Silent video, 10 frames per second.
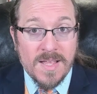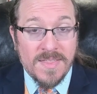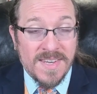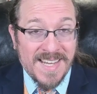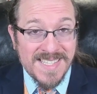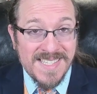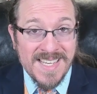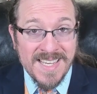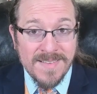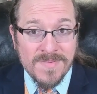The next
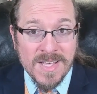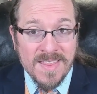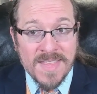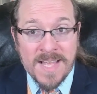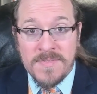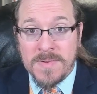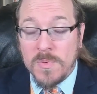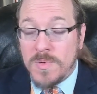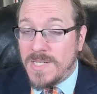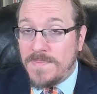day, that number
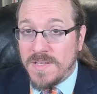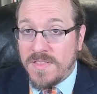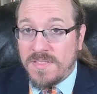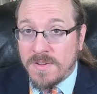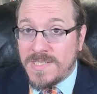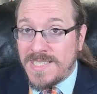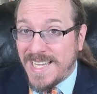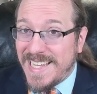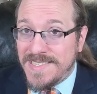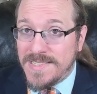was up to
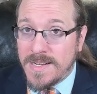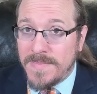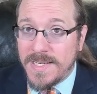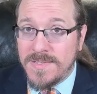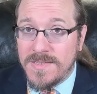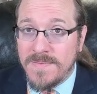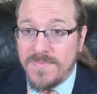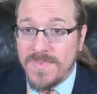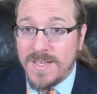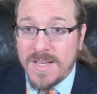13 zombies.
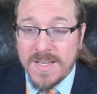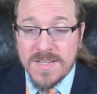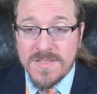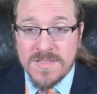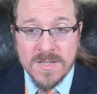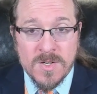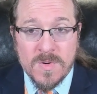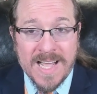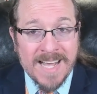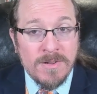So
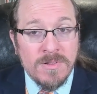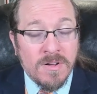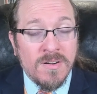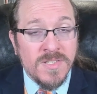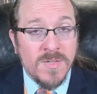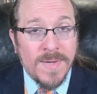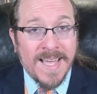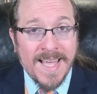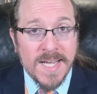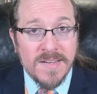how long do we
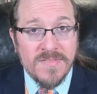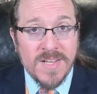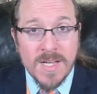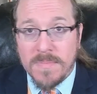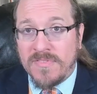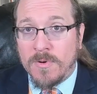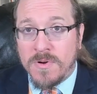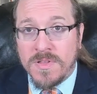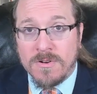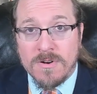have before
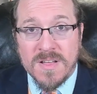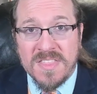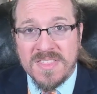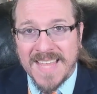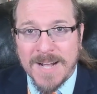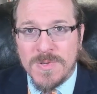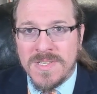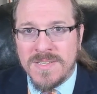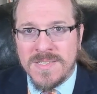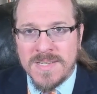there are
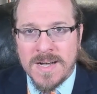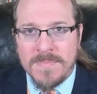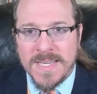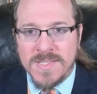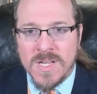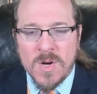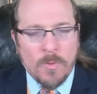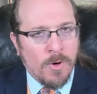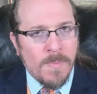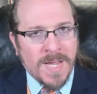1,000 zombies
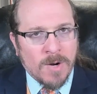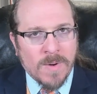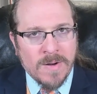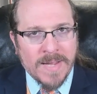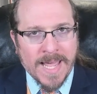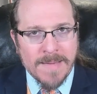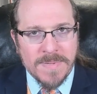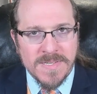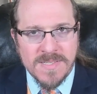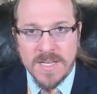roaming around
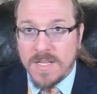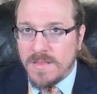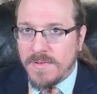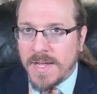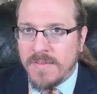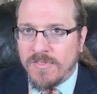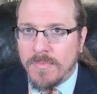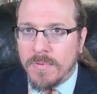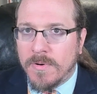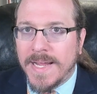campus looking for
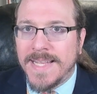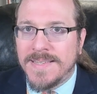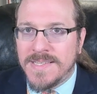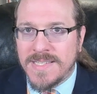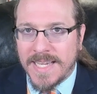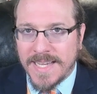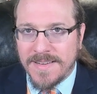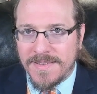brains to eat?